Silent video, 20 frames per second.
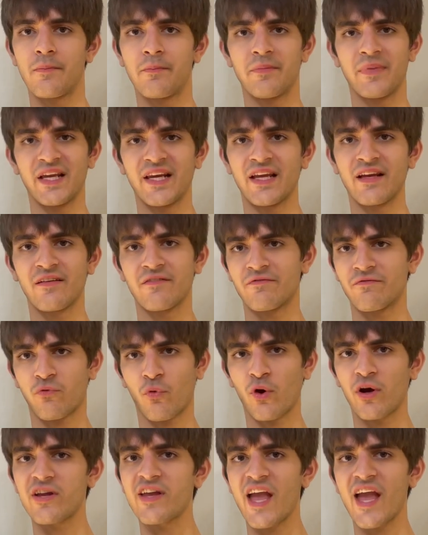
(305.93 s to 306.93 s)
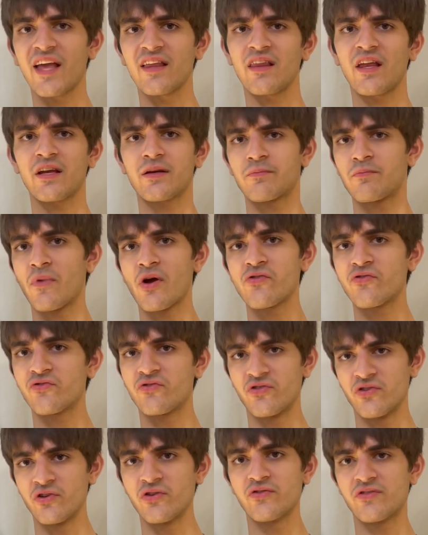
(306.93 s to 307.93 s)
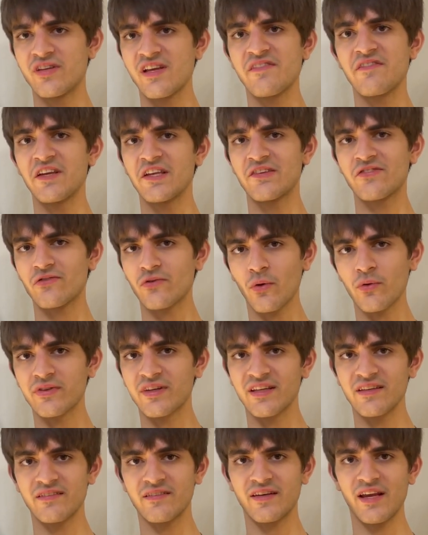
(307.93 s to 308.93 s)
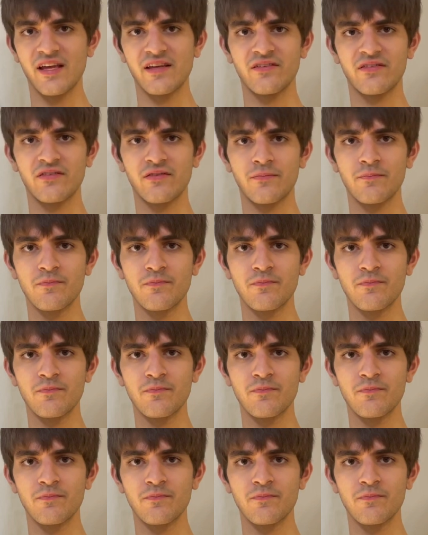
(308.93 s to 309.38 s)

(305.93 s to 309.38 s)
meaning 4K like most new TVs sold these days.